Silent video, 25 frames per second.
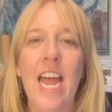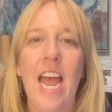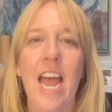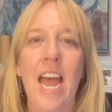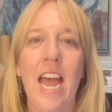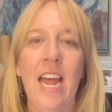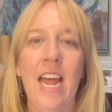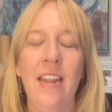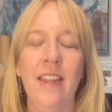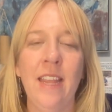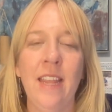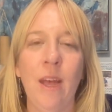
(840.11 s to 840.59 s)

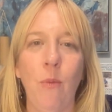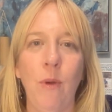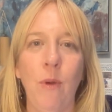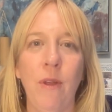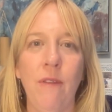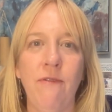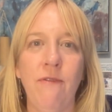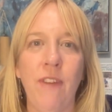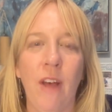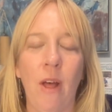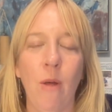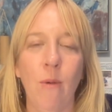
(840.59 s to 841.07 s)
and that we
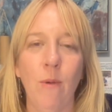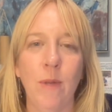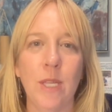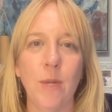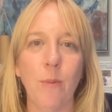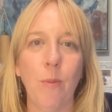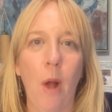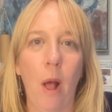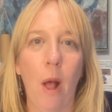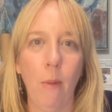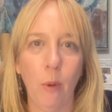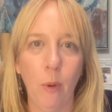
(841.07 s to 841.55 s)
felt was
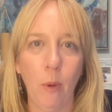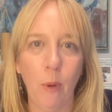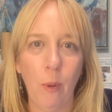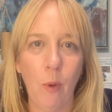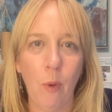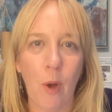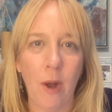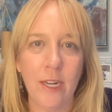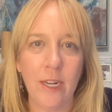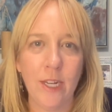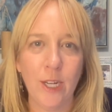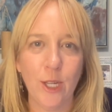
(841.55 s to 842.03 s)
a problem we
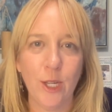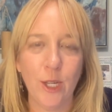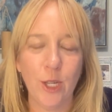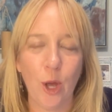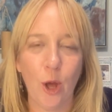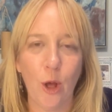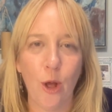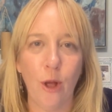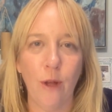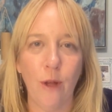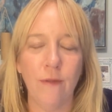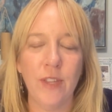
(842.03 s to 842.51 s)
wanted to
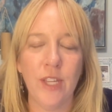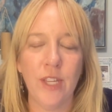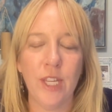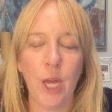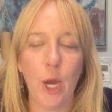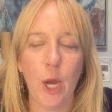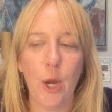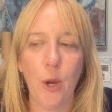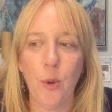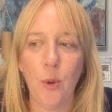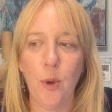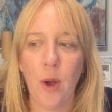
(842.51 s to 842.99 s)
solve.
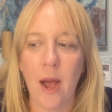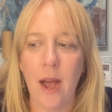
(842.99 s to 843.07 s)
So